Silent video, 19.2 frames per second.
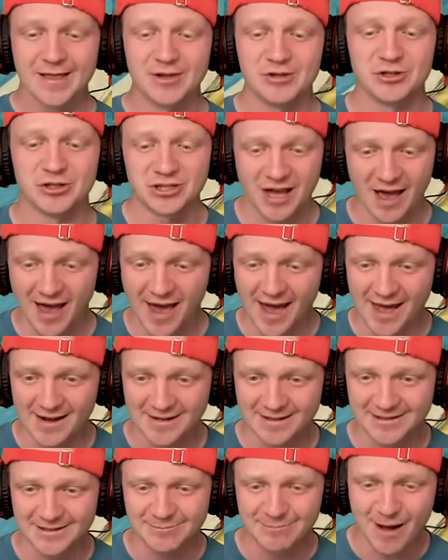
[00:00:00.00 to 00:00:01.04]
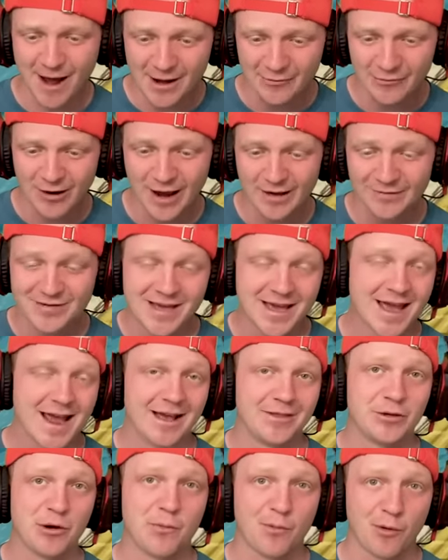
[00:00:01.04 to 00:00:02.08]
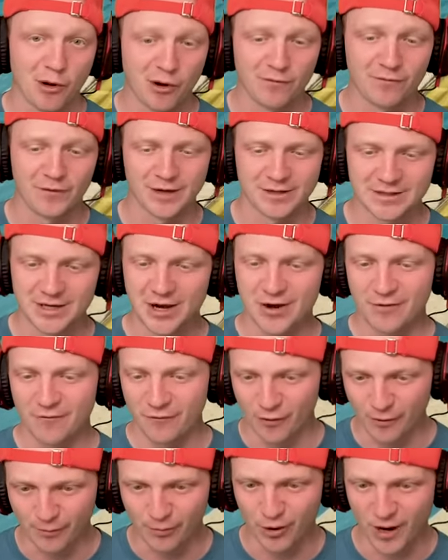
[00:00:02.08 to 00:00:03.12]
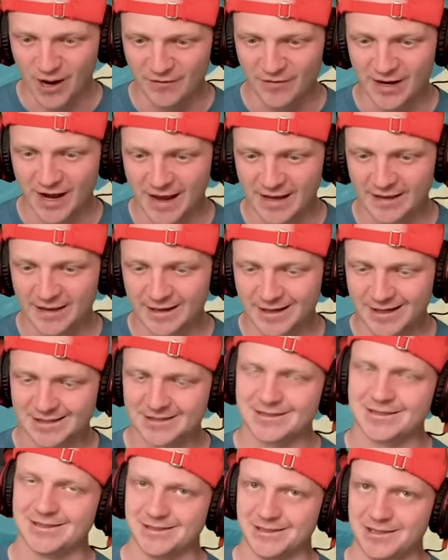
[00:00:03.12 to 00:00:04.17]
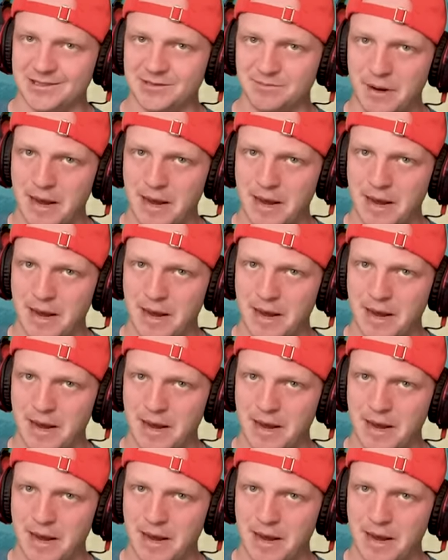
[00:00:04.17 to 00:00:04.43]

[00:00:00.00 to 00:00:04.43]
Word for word: They just got added into Minecraft and they're perfect for a private island because it's